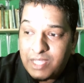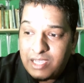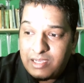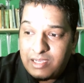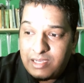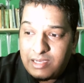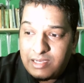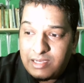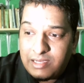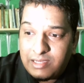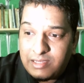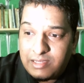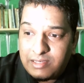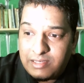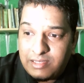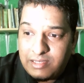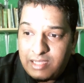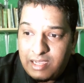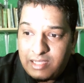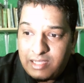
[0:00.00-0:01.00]

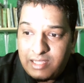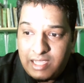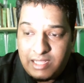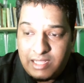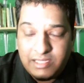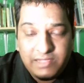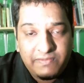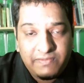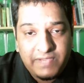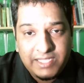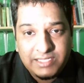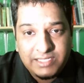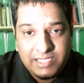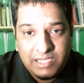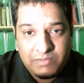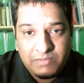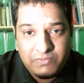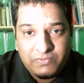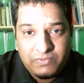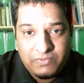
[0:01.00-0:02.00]
Other healthy fats
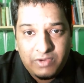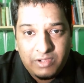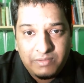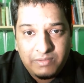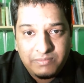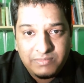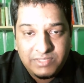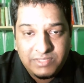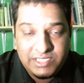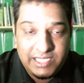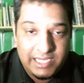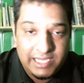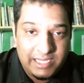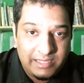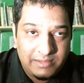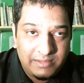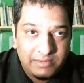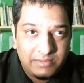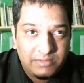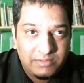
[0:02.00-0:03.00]
come from
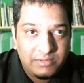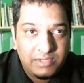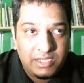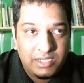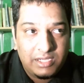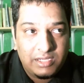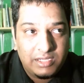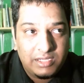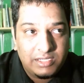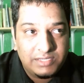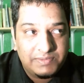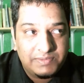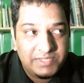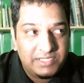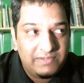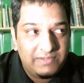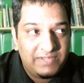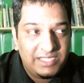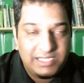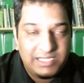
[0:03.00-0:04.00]
chicken.
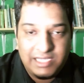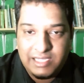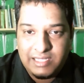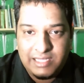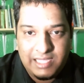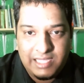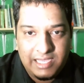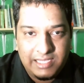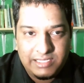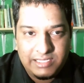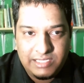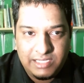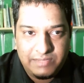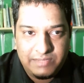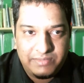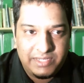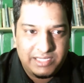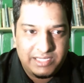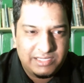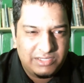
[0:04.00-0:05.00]
Specifically chicken thighs,
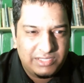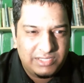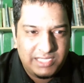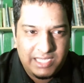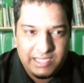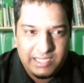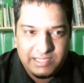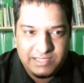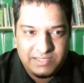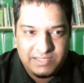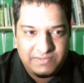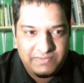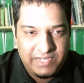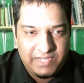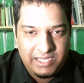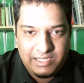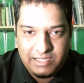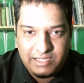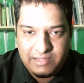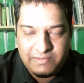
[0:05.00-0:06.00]
chicken breast contains
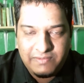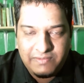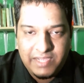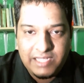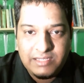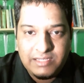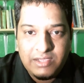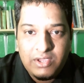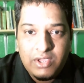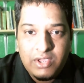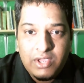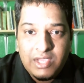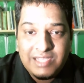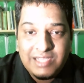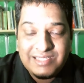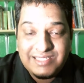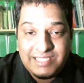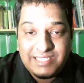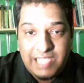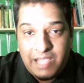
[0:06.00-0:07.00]
very little fat.
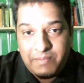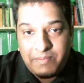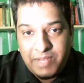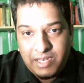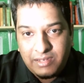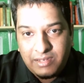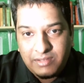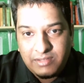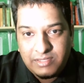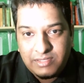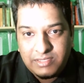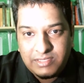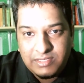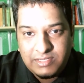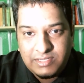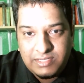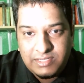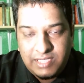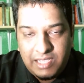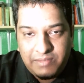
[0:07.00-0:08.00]
Salmon
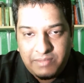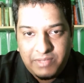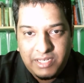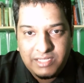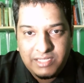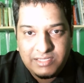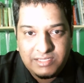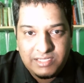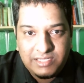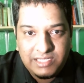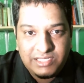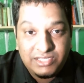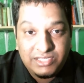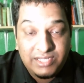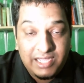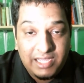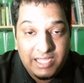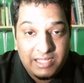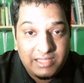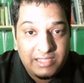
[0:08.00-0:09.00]
is rich
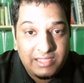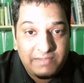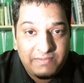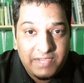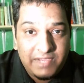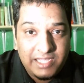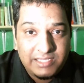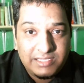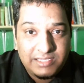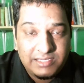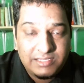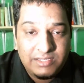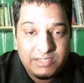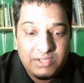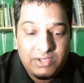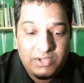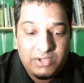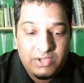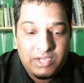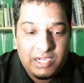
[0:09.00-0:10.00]
in healthy fats.
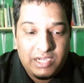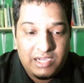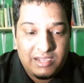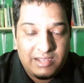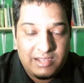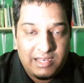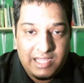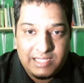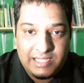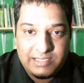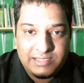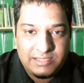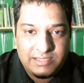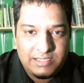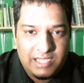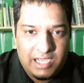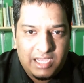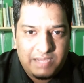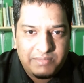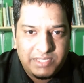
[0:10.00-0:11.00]
Nuts,
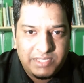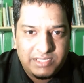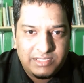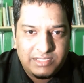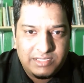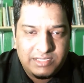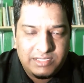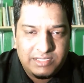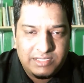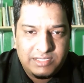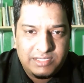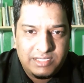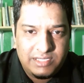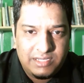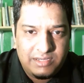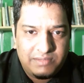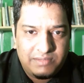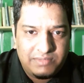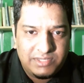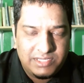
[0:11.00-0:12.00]
almonds,
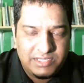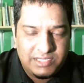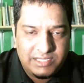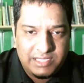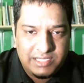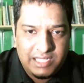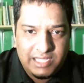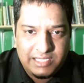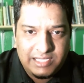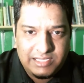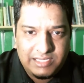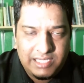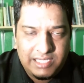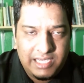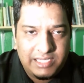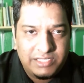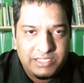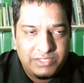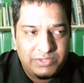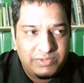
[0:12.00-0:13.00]
Brazil nuts,
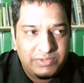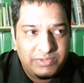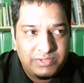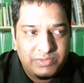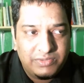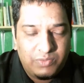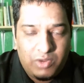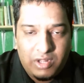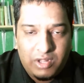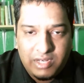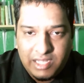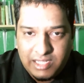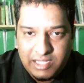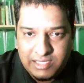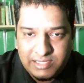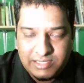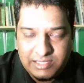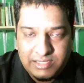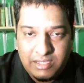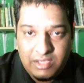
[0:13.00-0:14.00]
cashews,
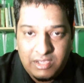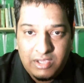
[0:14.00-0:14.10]
walnuts,